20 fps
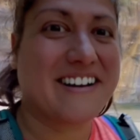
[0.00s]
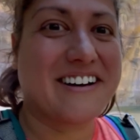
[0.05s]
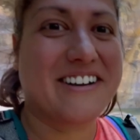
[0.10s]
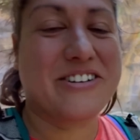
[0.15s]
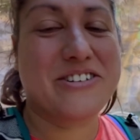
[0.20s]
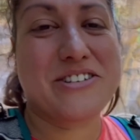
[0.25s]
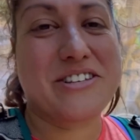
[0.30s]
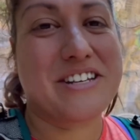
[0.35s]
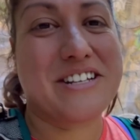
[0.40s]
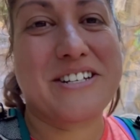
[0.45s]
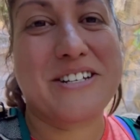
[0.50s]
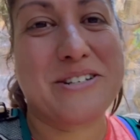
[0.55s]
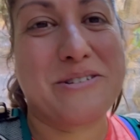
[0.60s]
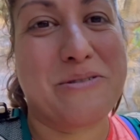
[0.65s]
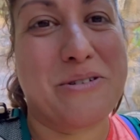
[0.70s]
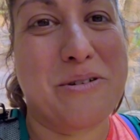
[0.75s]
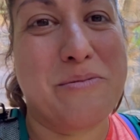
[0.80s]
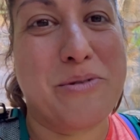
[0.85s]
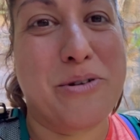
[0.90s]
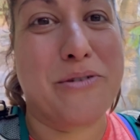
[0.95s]
it was, it's just
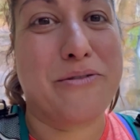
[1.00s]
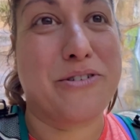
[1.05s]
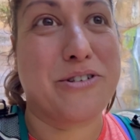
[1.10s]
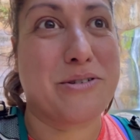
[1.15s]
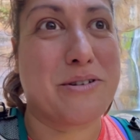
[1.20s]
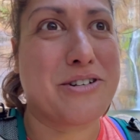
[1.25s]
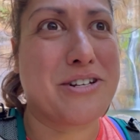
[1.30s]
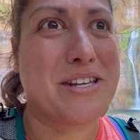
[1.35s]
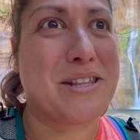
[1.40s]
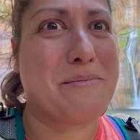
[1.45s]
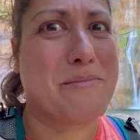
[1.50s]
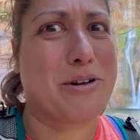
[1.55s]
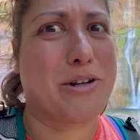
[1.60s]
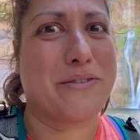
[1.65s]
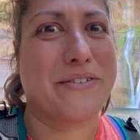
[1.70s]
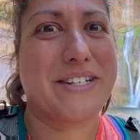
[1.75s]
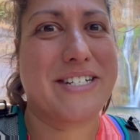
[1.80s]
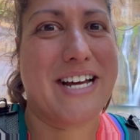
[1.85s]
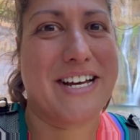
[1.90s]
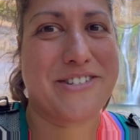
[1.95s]
really beautiful, especially in the middle of
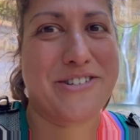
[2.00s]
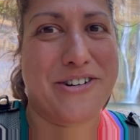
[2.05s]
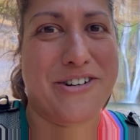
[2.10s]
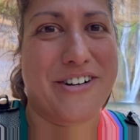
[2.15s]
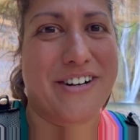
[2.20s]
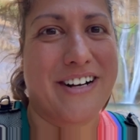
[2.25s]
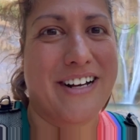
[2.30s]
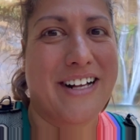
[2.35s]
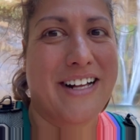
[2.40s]
the desert.